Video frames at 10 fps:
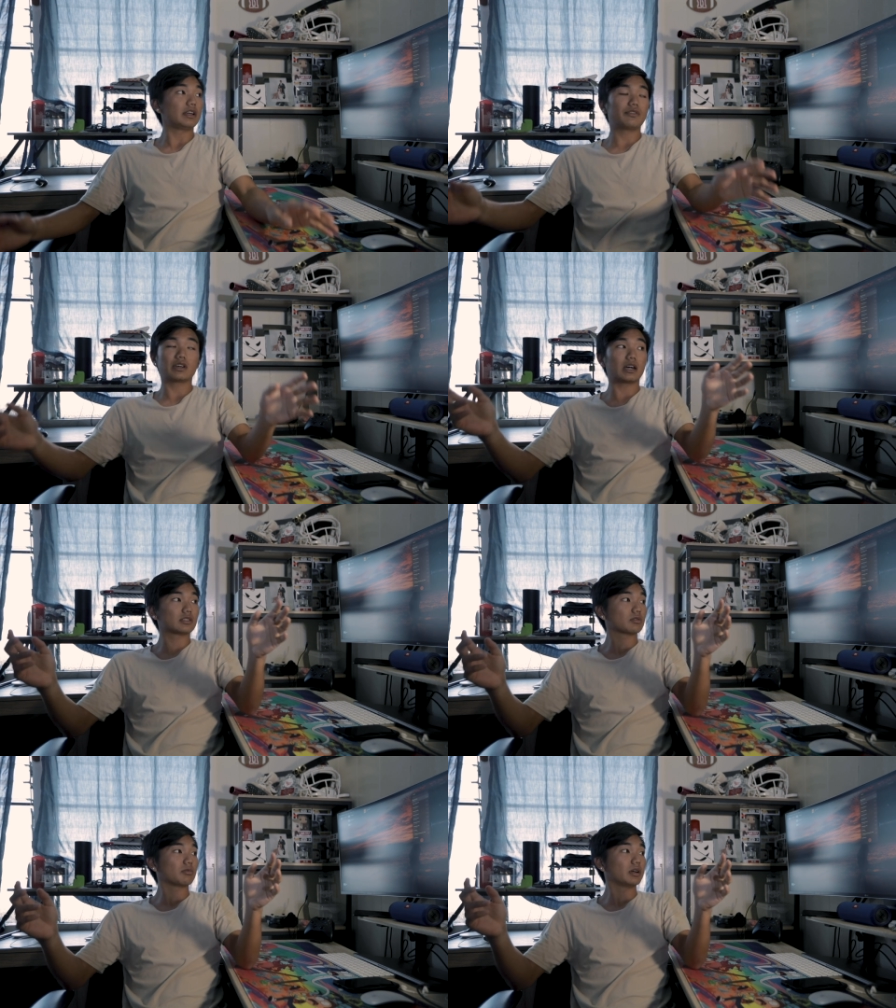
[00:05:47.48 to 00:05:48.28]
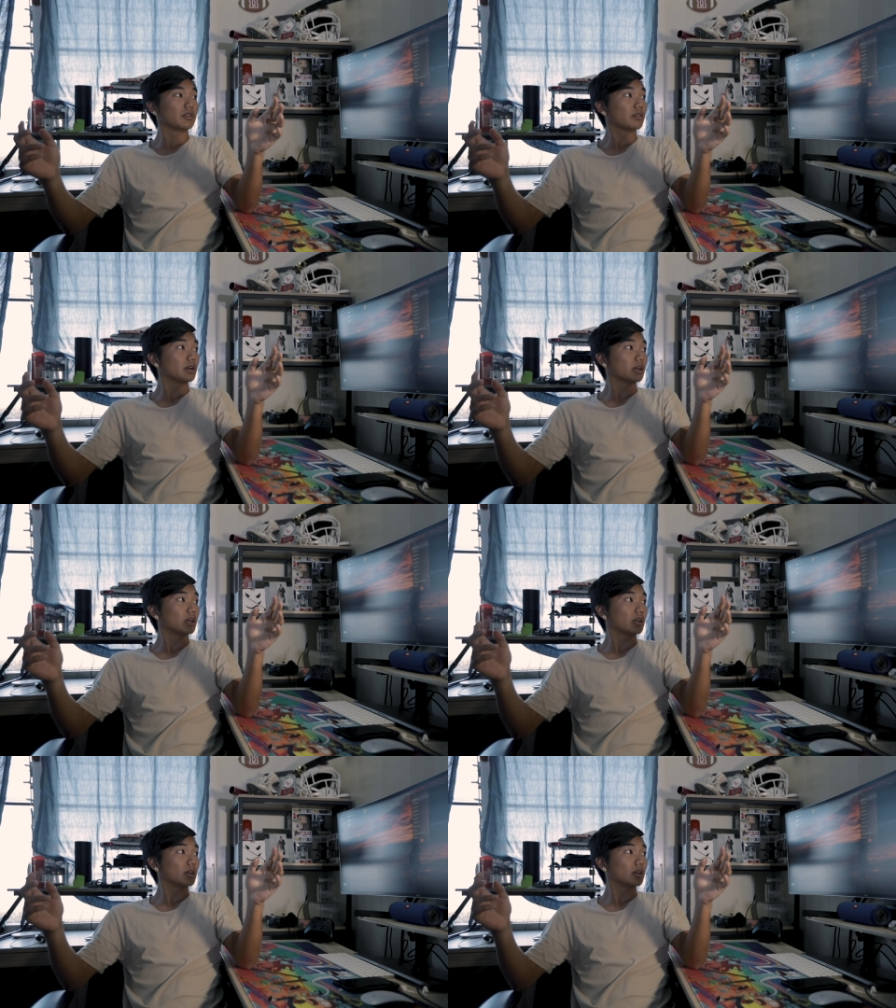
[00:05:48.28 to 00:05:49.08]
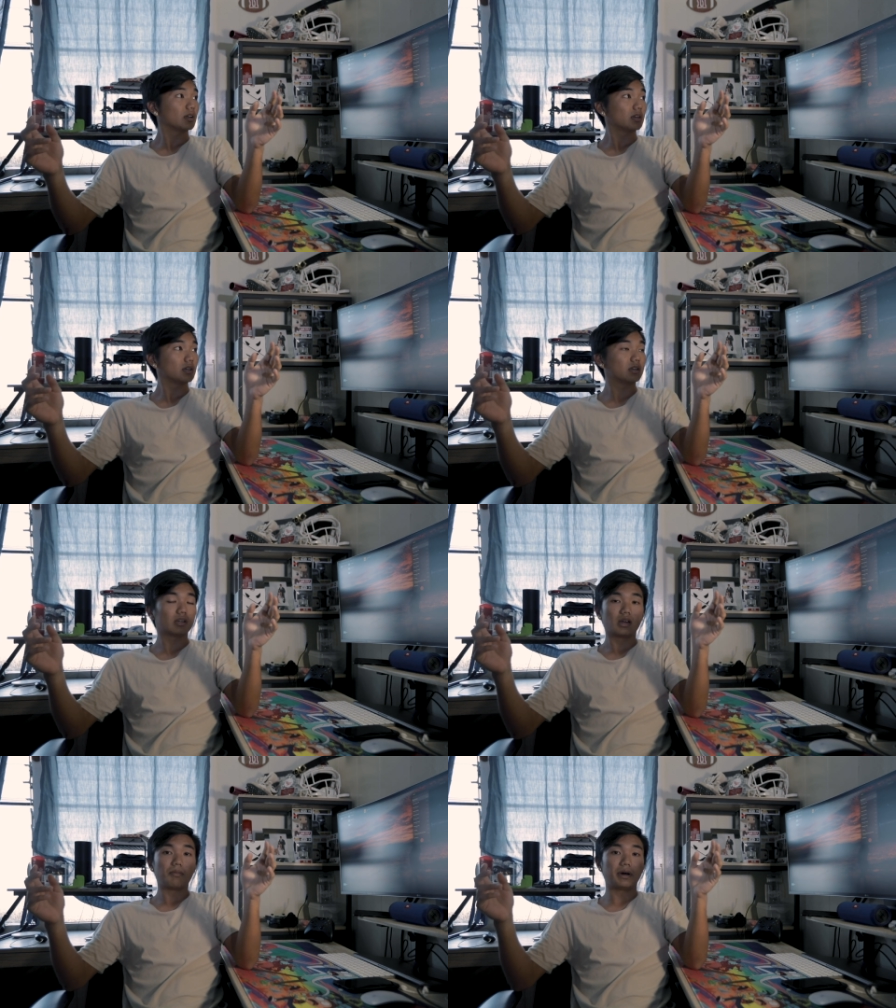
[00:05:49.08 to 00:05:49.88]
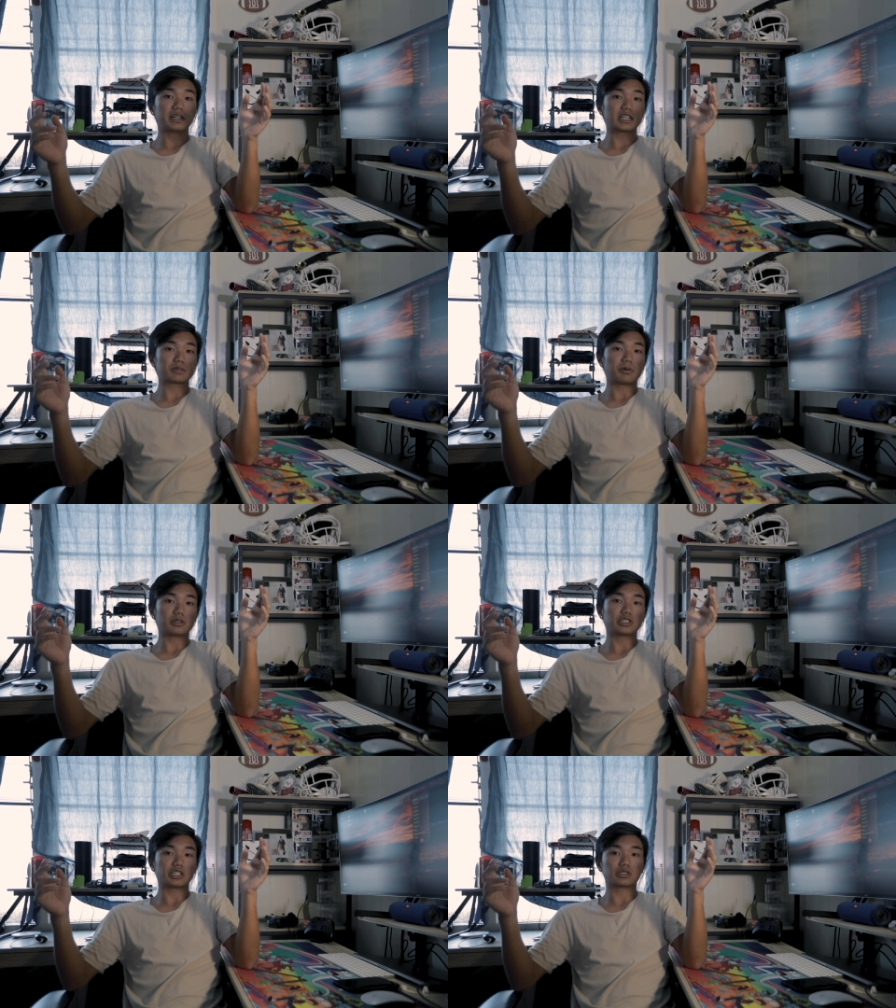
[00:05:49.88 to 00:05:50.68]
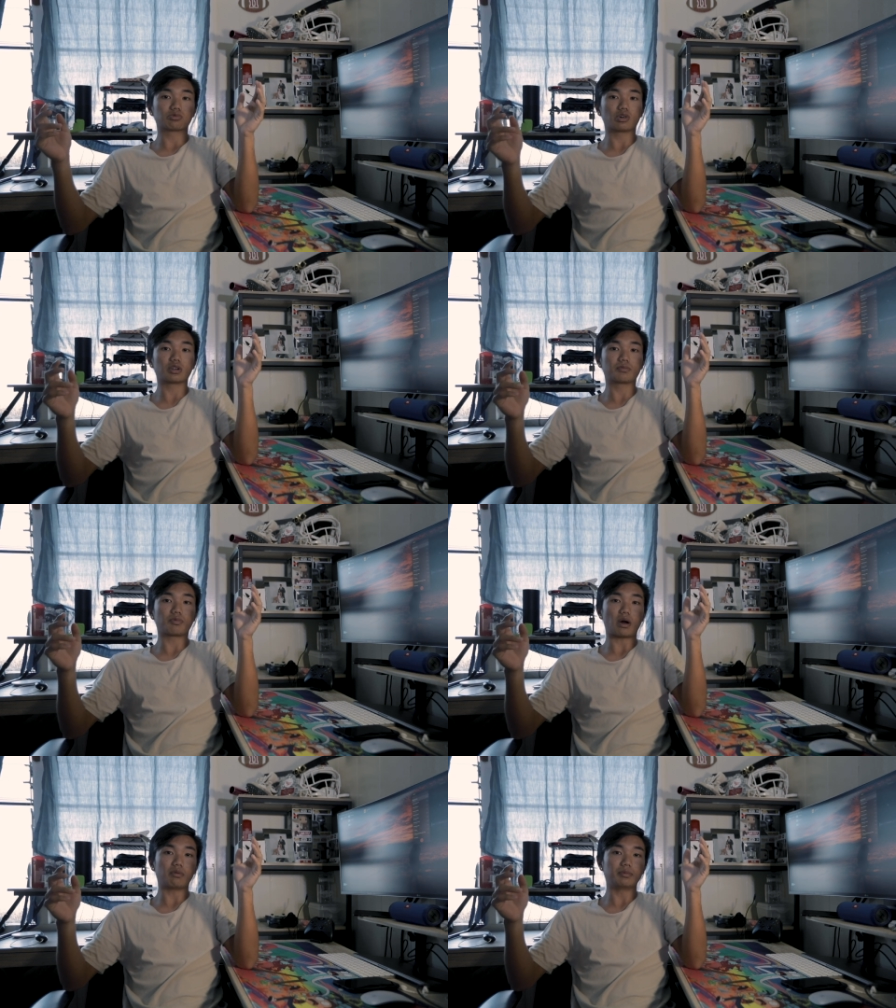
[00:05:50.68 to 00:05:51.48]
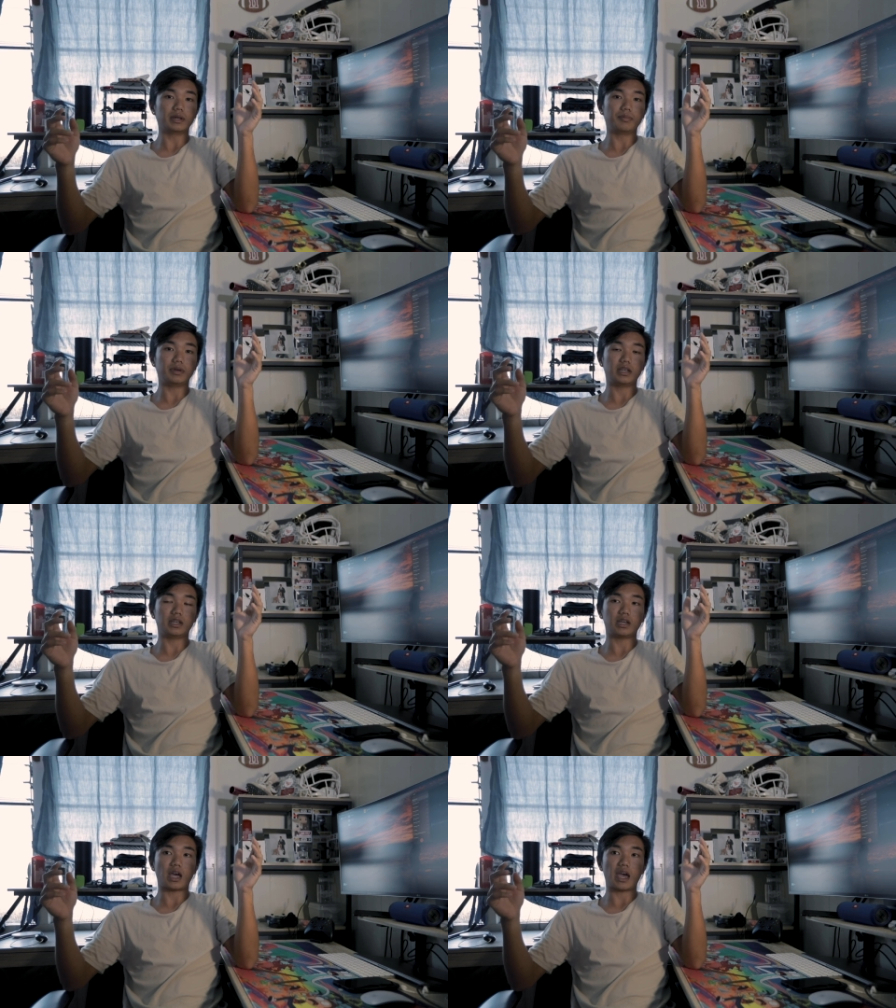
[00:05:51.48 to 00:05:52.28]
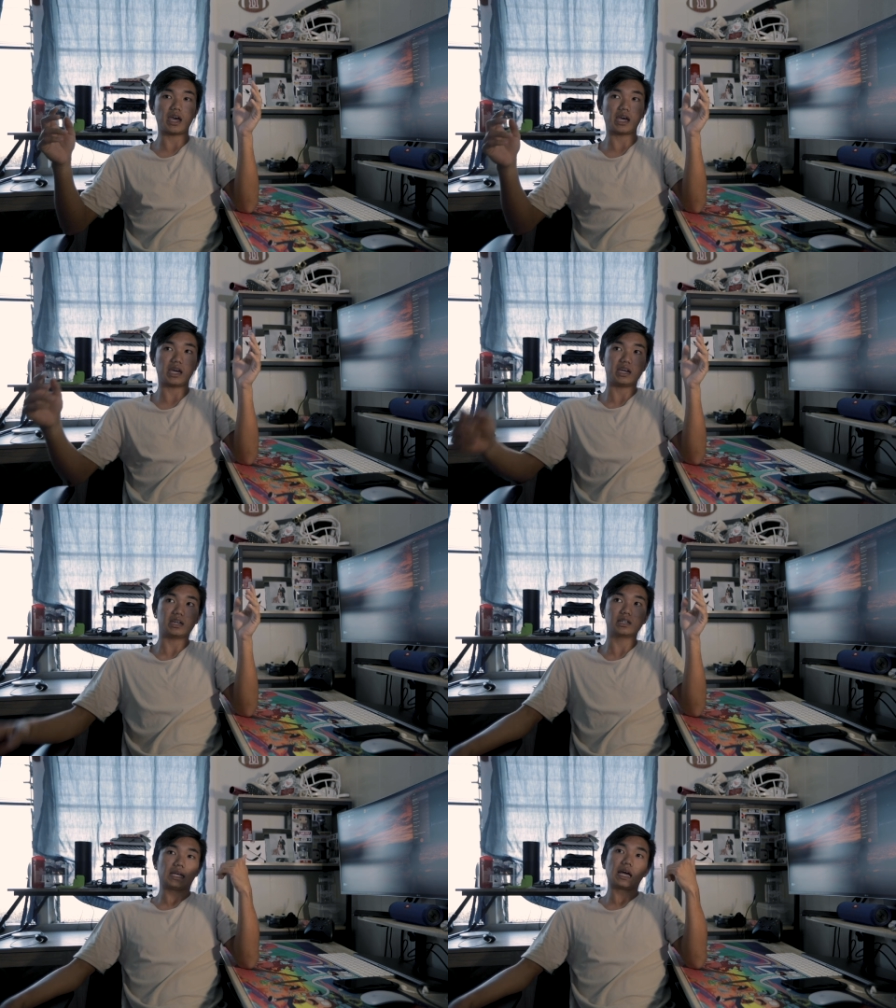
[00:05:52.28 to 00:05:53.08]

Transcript: any of you guys were wondering, my next purchase would probably be a